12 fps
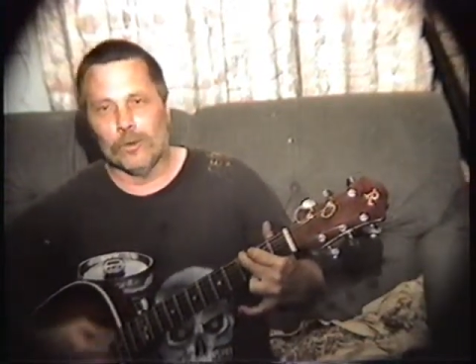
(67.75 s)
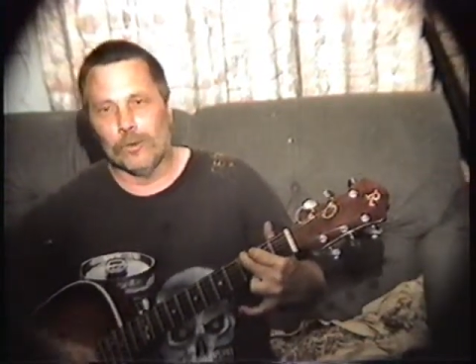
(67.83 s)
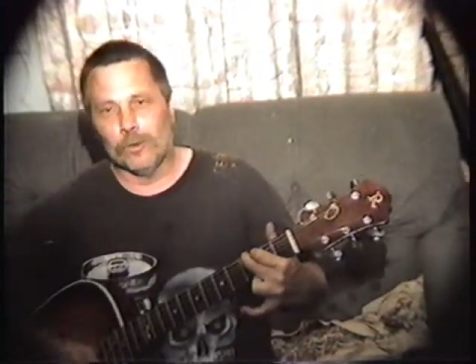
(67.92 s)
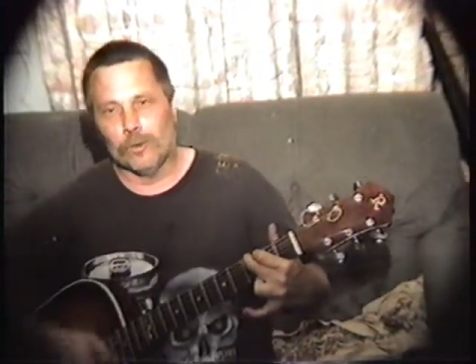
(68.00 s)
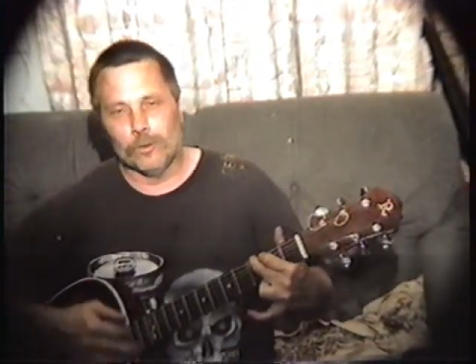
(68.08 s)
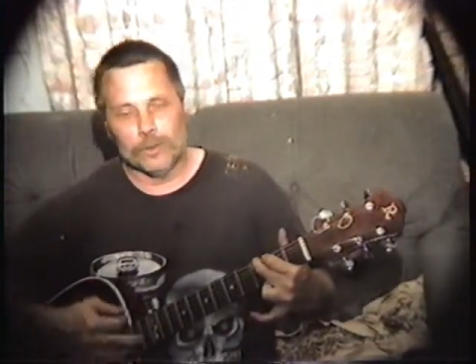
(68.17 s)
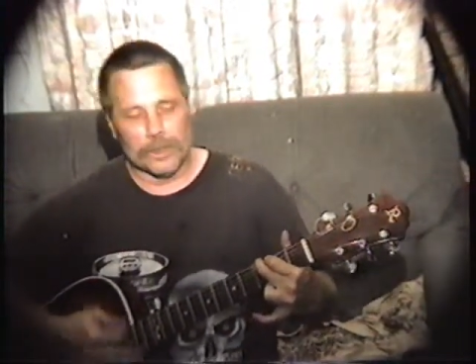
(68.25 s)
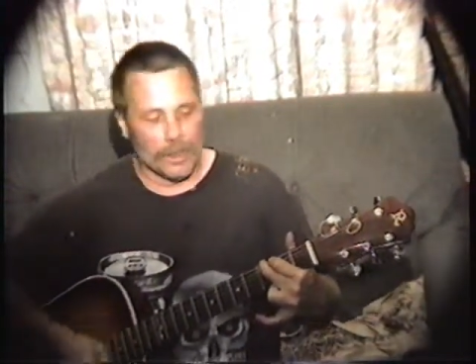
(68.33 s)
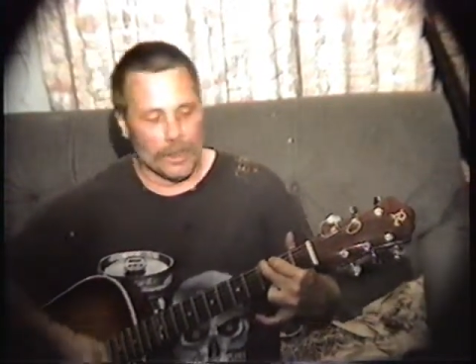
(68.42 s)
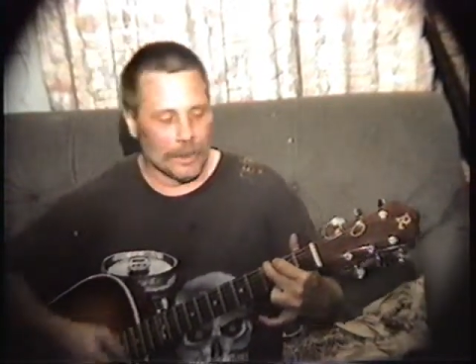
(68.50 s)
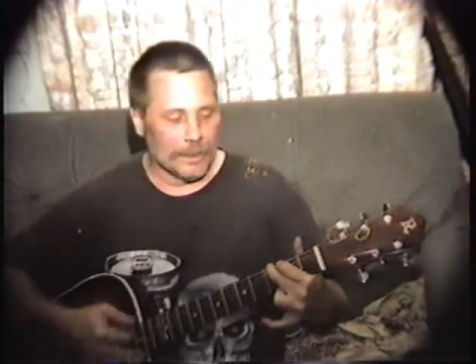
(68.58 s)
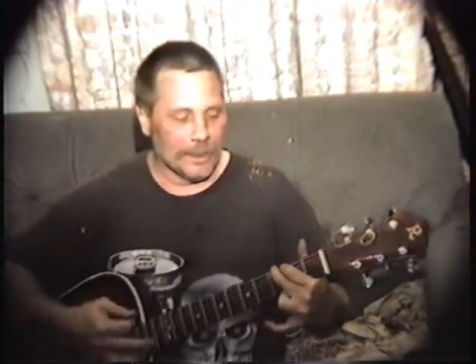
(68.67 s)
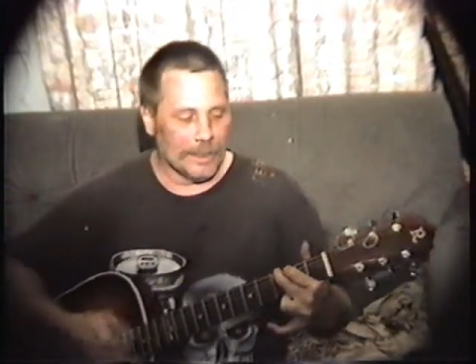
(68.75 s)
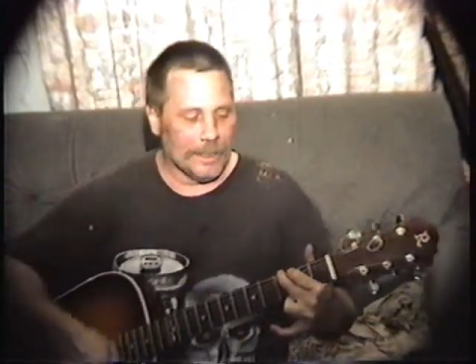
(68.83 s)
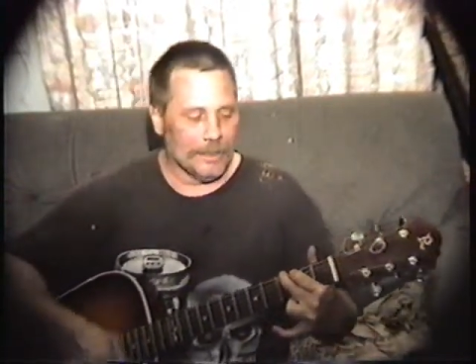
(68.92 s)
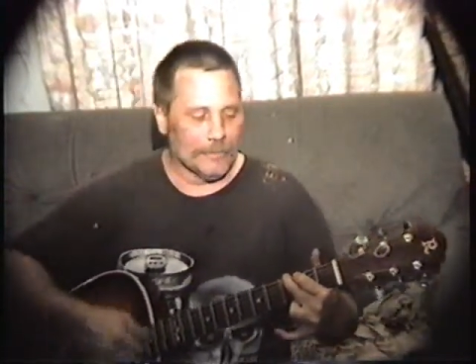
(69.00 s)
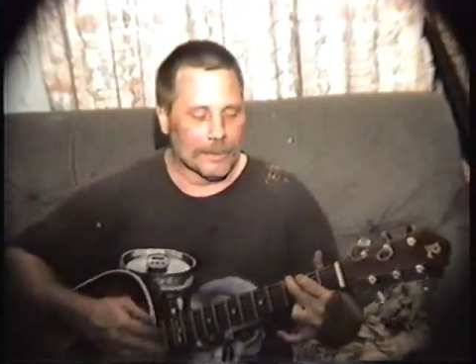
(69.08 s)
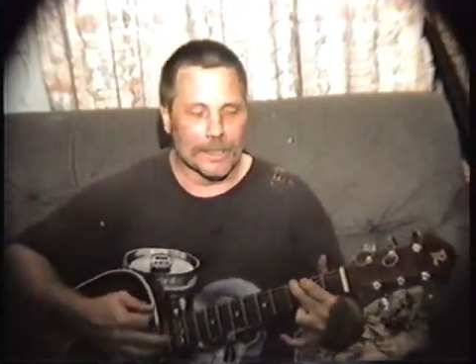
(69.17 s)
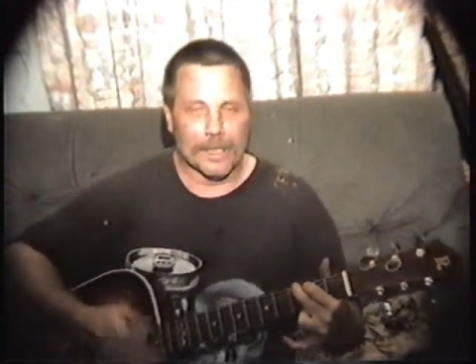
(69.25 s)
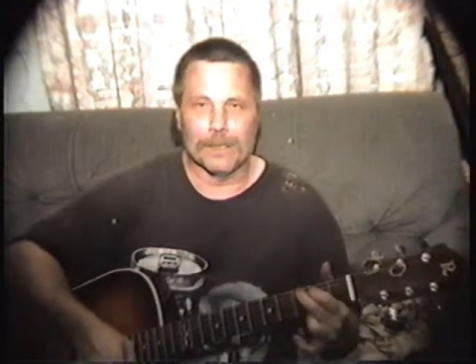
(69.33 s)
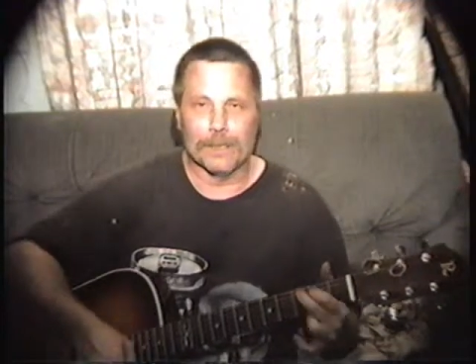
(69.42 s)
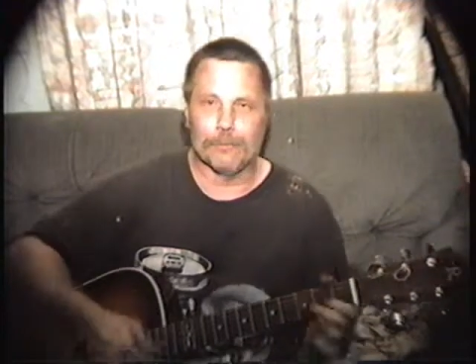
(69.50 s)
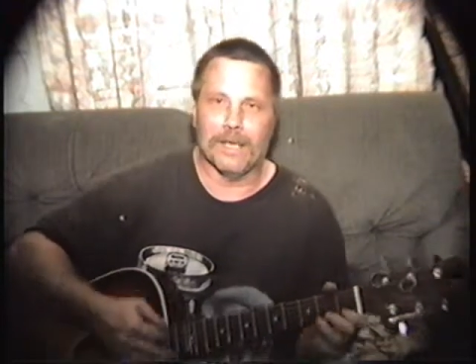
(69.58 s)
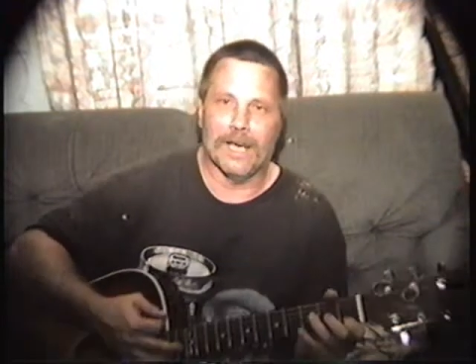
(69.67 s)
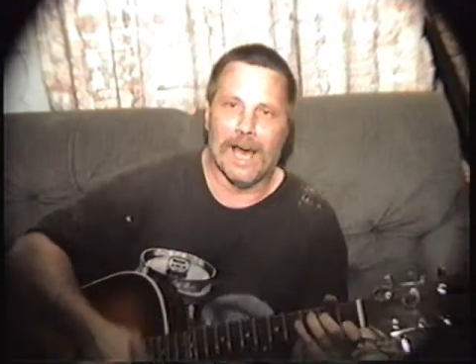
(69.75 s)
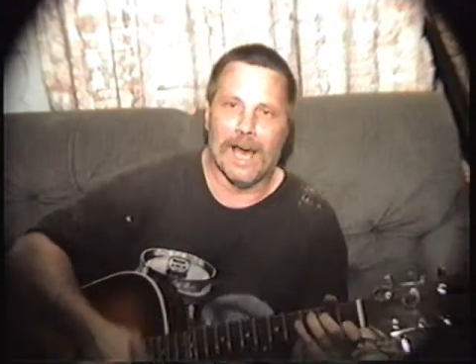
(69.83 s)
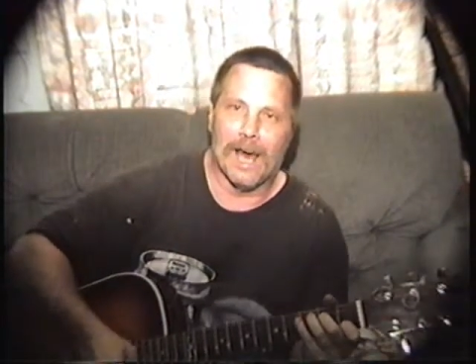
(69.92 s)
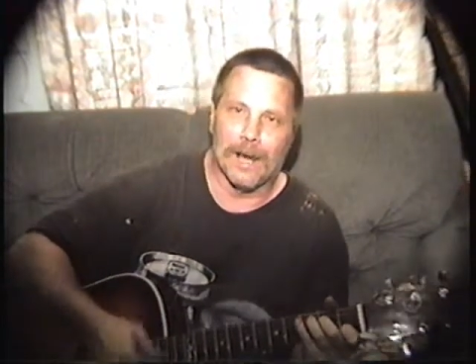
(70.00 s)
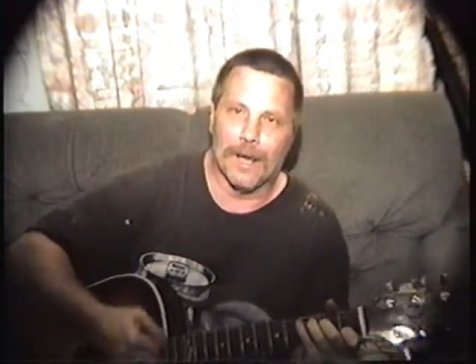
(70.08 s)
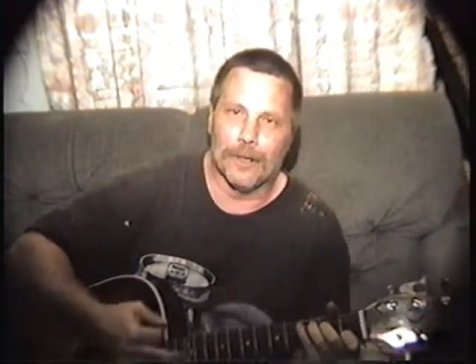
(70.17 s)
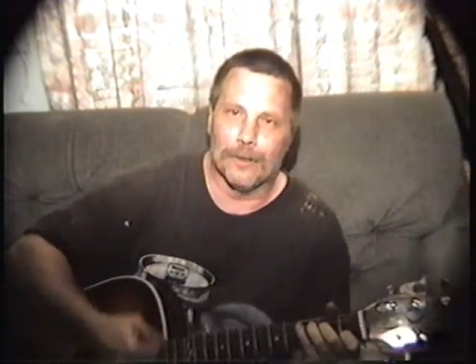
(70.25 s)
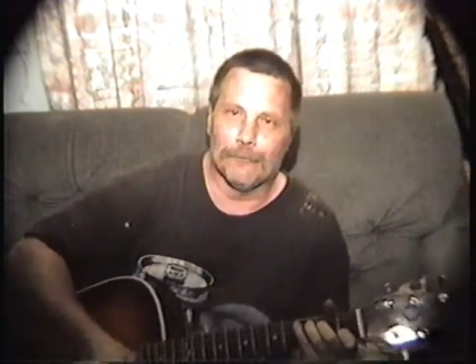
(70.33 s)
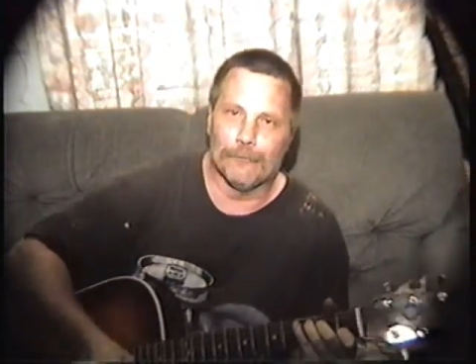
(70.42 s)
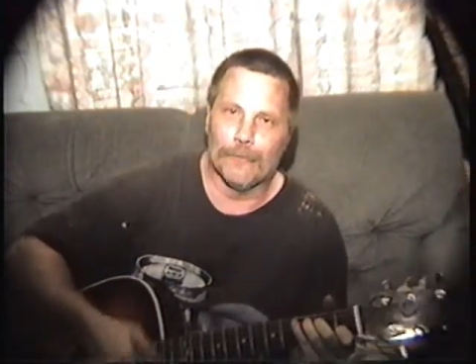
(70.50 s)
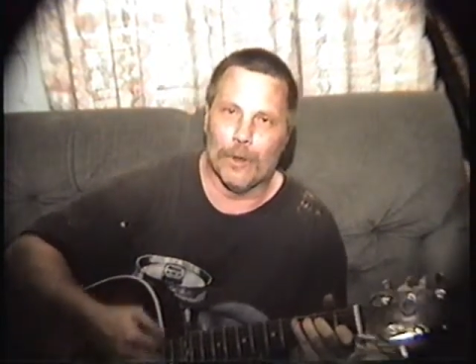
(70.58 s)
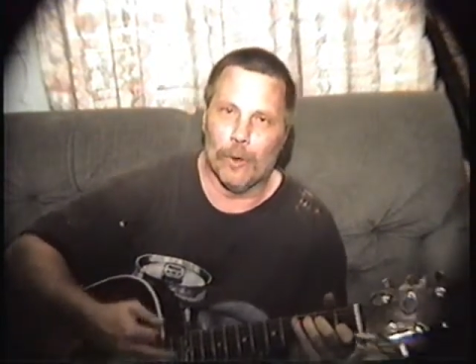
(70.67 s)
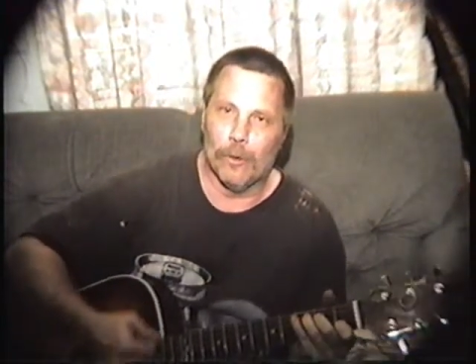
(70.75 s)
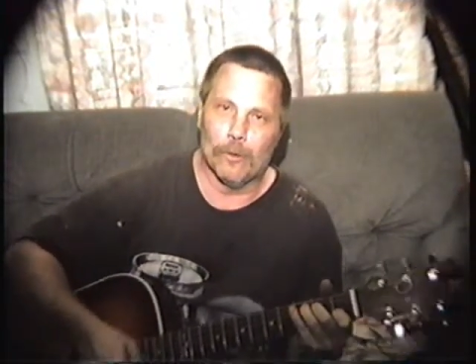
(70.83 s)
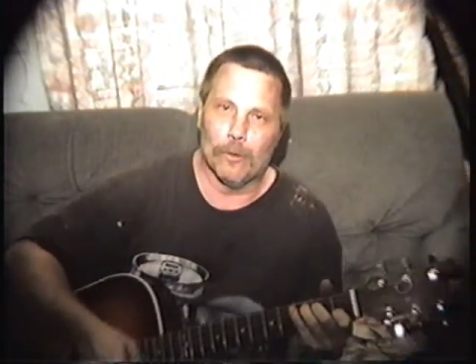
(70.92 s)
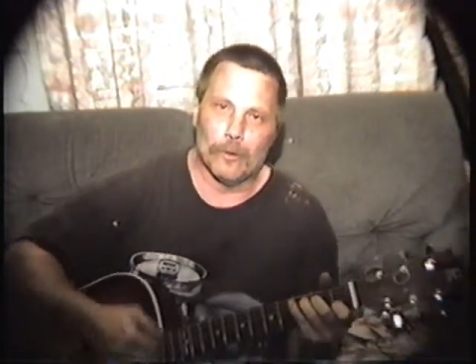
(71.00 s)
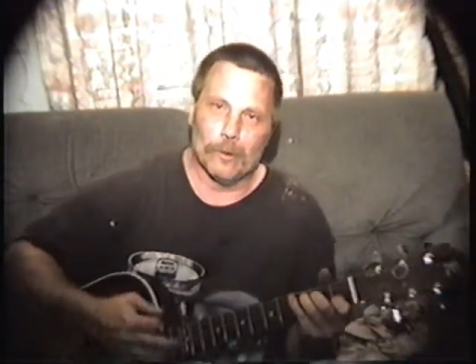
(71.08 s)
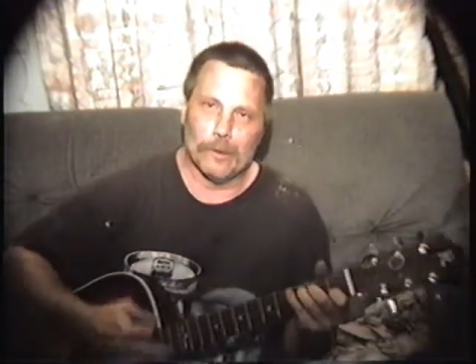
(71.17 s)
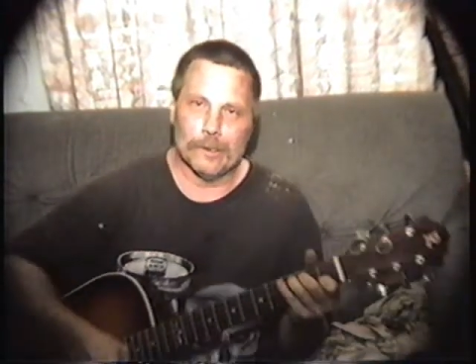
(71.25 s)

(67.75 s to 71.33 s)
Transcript: You couldn't even get me out on the floor.